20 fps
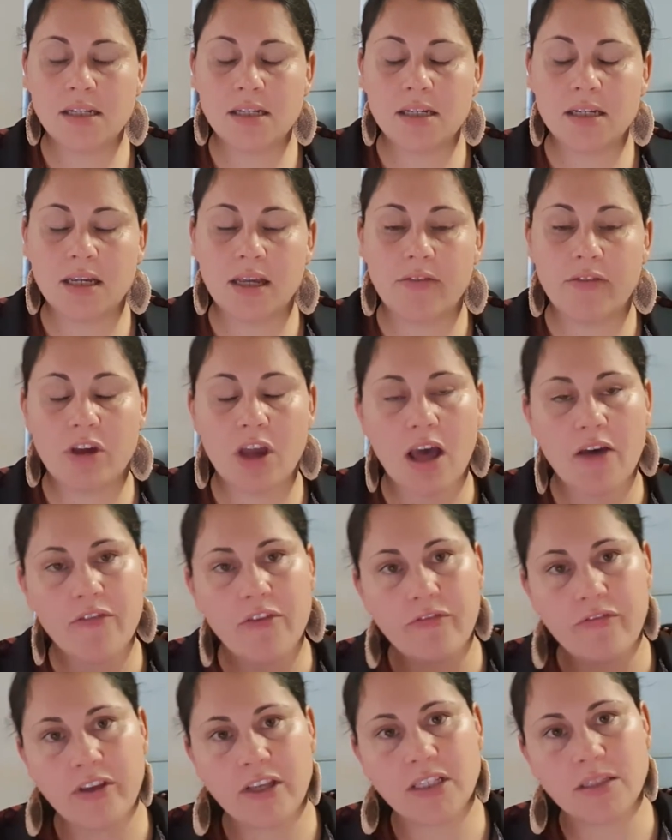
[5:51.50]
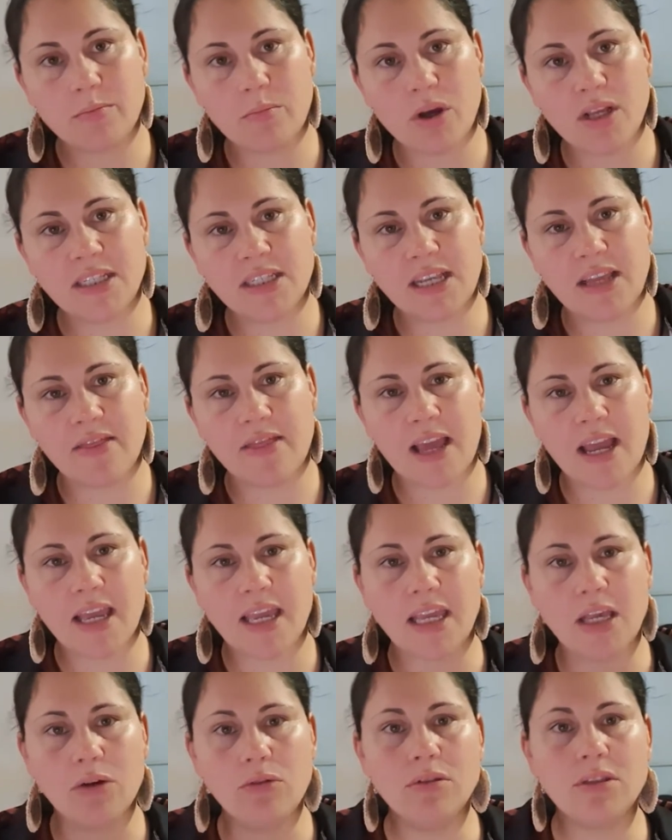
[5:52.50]
if you have a fixed mindset, that
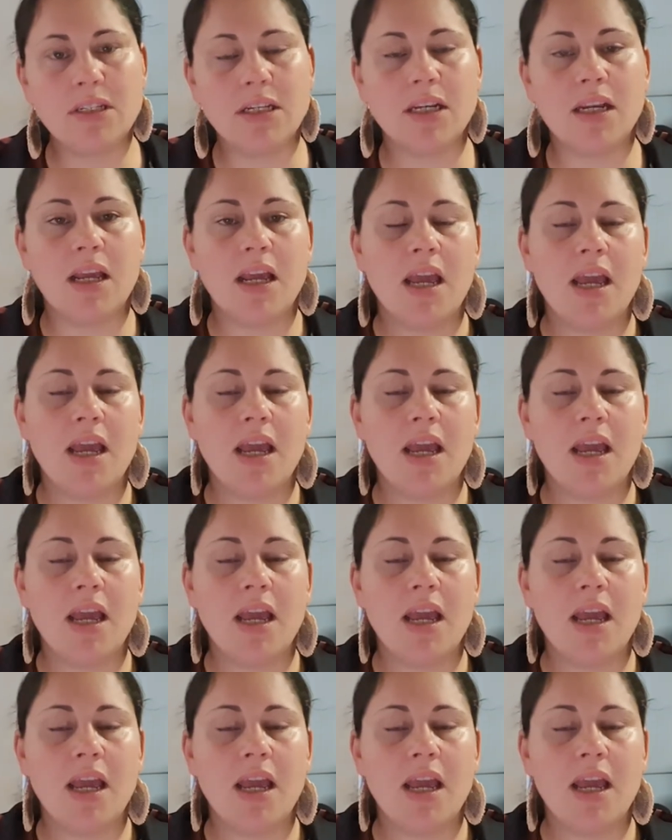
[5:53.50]
kills it.